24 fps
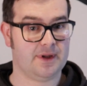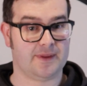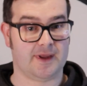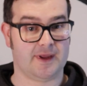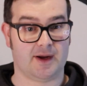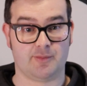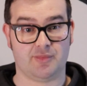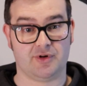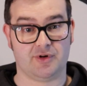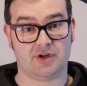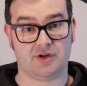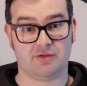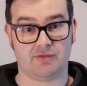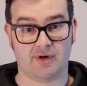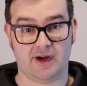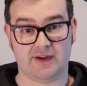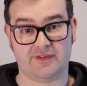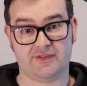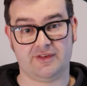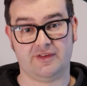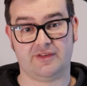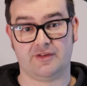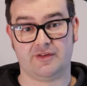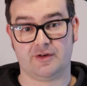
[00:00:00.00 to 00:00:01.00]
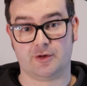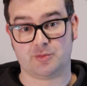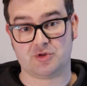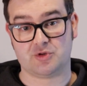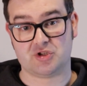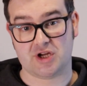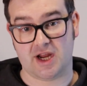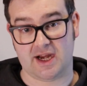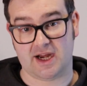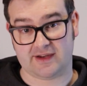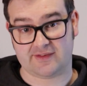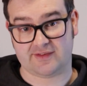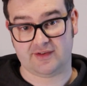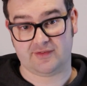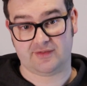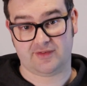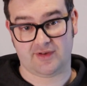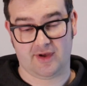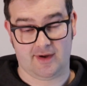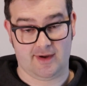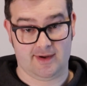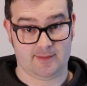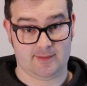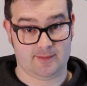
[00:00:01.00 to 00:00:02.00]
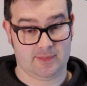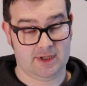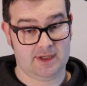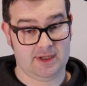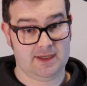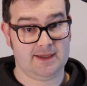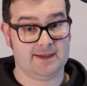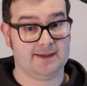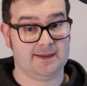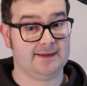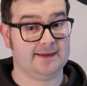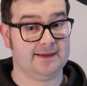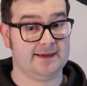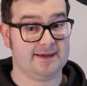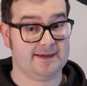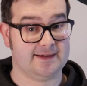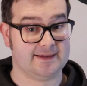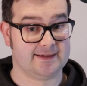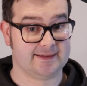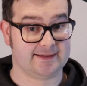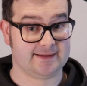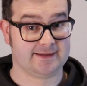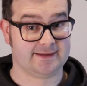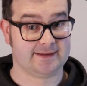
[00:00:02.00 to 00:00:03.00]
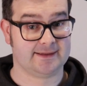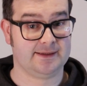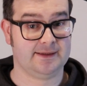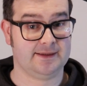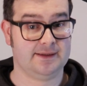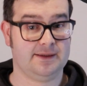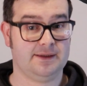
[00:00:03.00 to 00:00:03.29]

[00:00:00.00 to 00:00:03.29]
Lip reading: that progresses an objective time linearly.